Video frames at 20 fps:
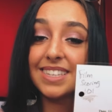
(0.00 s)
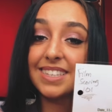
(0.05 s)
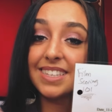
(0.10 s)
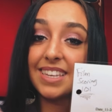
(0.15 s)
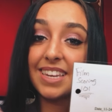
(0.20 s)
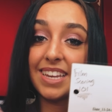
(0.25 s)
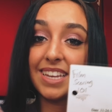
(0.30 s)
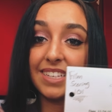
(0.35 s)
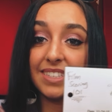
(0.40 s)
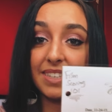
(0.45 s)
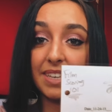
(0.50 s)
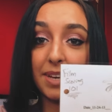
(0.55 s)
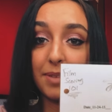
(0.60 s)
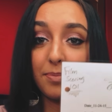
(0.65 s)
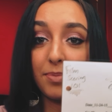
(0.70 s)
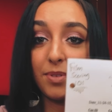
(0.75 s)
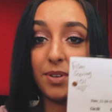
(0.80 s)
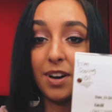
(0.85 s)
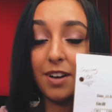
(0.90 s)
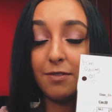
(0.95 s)
is an
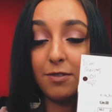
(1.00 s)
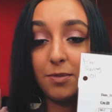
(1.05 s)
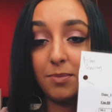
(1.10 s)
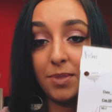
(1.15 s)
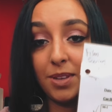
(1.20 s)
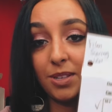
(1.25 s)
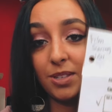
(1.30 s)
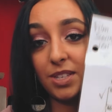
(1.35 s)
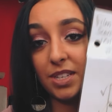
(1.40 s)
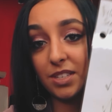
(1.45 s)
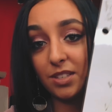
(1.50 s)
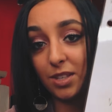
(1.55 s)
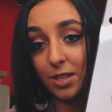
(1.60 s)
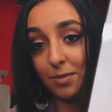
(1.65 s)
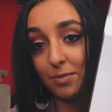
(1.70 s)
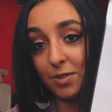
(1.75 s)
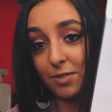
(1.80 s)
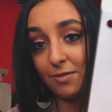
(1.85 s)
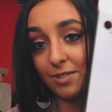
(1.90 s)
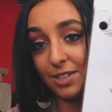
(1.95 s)
example of a music
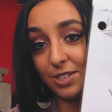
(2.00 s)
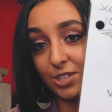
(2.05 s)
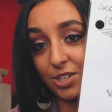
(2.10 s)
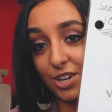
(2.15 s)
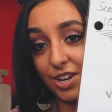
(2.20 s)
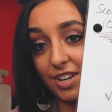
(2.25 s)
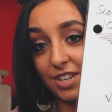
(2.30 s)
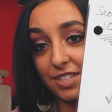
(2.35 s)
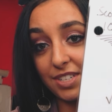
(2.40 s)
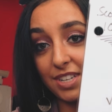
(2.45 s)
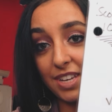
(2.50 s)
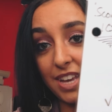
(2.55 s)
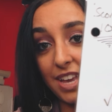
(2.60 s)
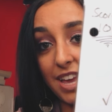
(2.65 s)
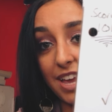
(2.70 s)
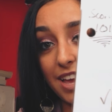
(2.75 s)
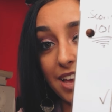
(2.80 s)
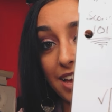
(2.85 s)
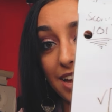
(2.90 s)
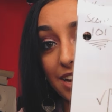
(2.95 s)
summary chart.
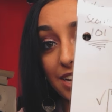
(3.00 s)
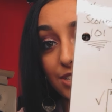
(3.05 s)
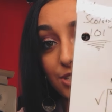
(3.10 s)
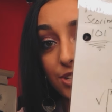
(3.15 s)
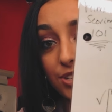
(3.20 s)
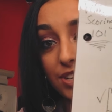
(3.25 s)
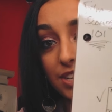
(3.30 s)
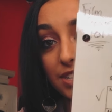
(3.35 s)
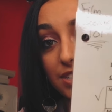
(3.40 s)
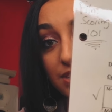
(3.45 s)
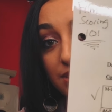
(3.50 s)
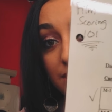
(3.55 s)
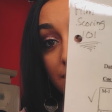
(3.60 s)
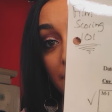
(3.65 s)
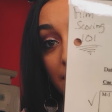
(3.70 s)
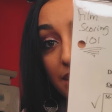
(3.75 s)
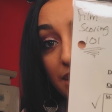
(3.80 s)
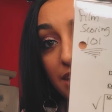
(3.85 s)
As you can see,